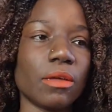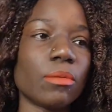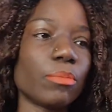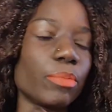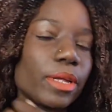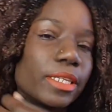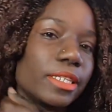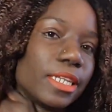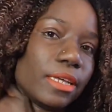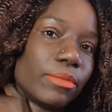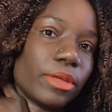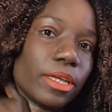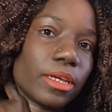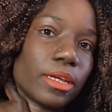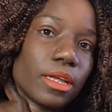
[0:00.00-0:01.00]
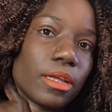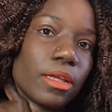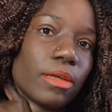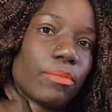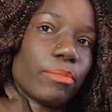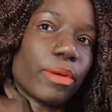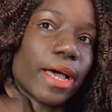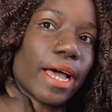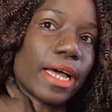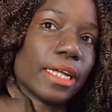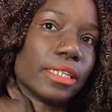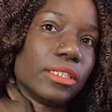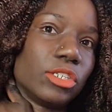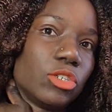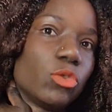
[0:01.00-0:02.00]
pandemic,
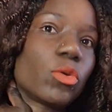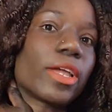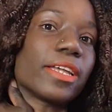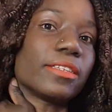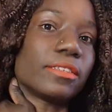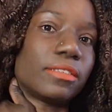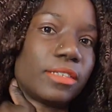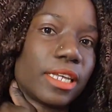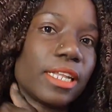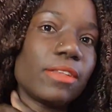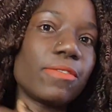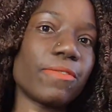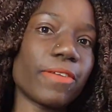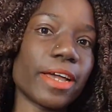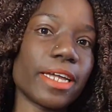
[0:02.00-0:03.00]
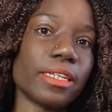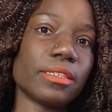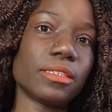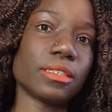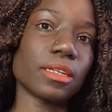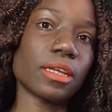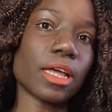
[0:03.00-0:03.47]
but you can still find